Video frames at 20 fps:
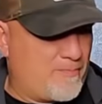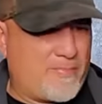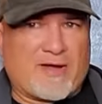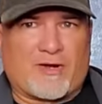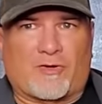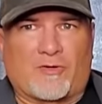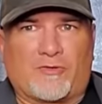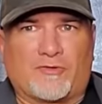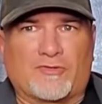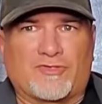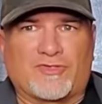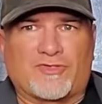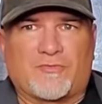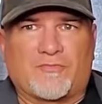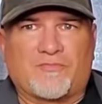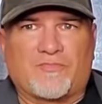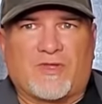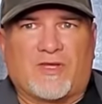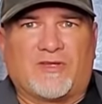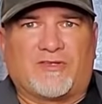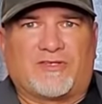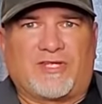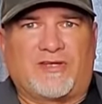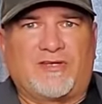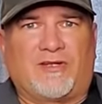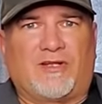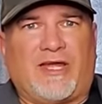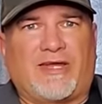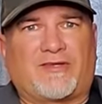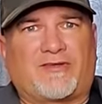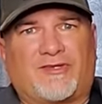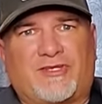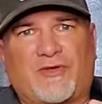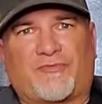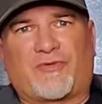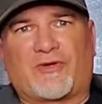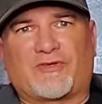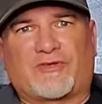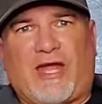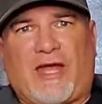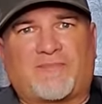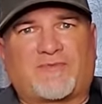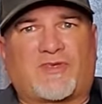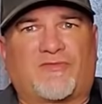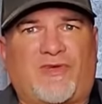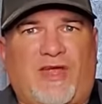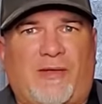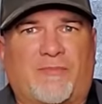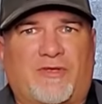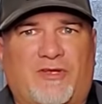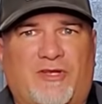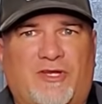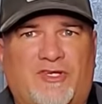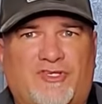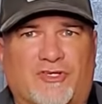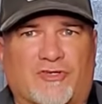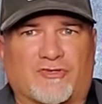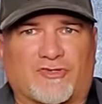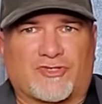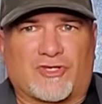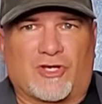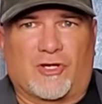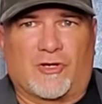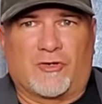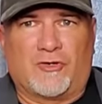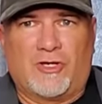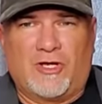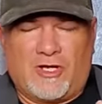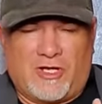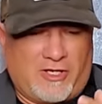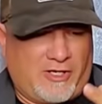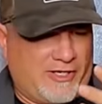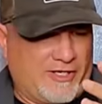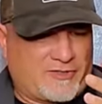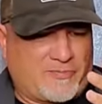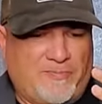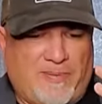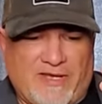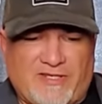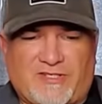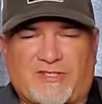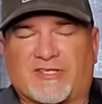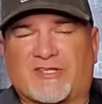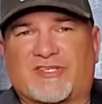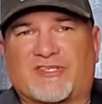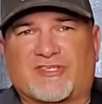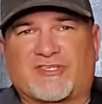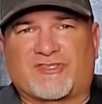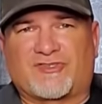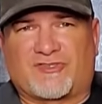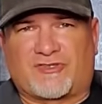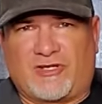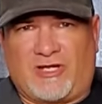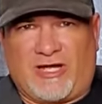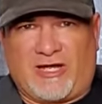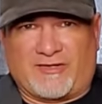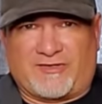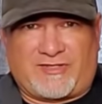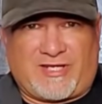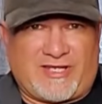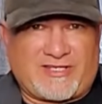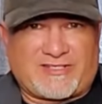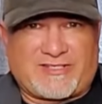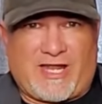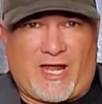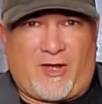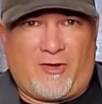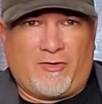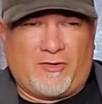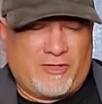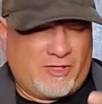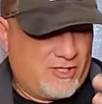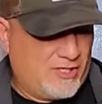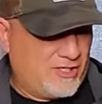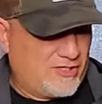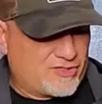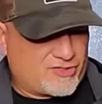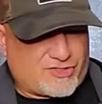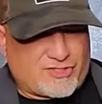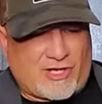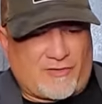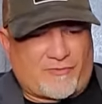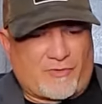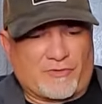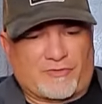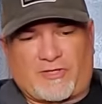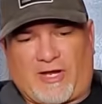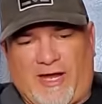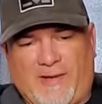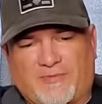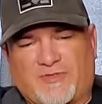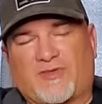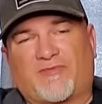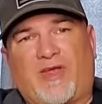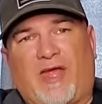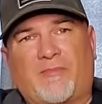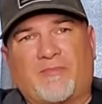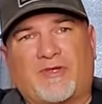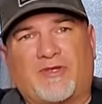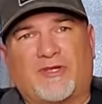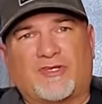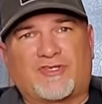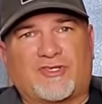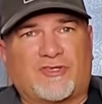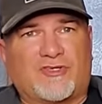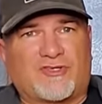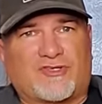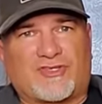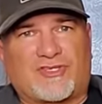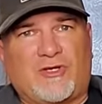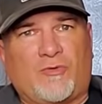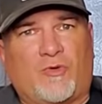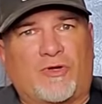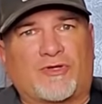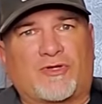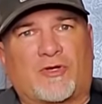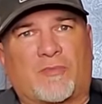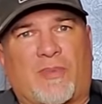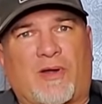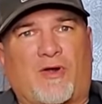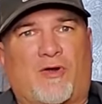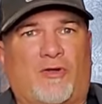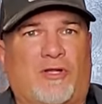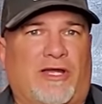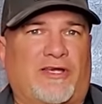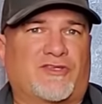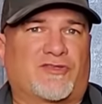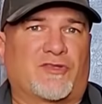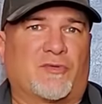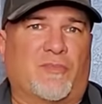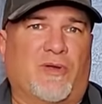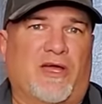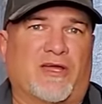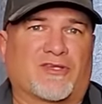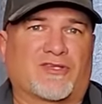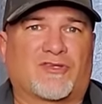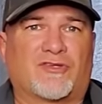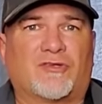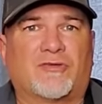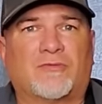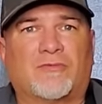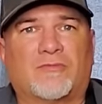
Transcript: barrels tend to like different types of ammunition. So it's best to test out several types of ammunition to see what your barrel likes the best.